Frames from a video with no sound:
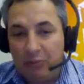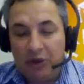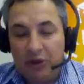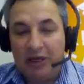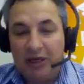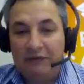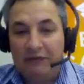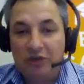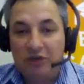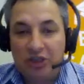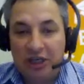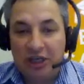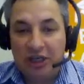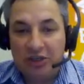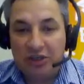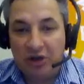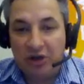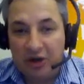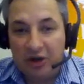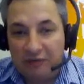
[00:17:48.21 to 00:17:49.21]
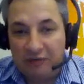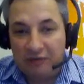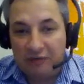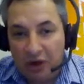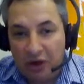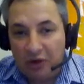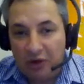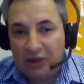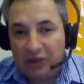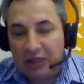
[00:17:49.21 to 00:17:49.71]
We didn't have to change a line of
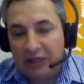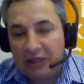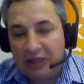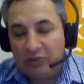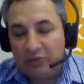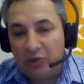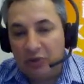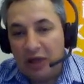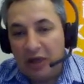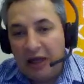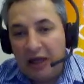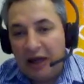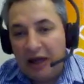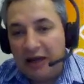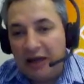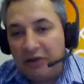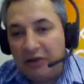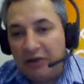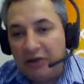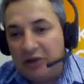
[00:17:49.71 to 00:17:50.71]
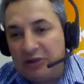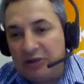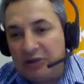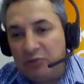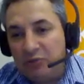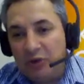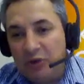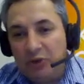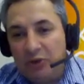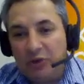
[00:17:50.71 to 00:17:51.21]
code. So that's another
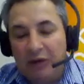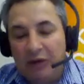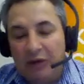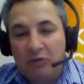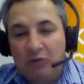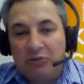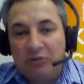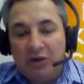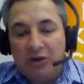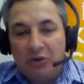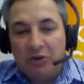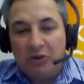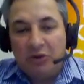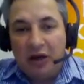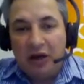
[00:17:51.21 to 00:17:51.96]
reason we thought that would be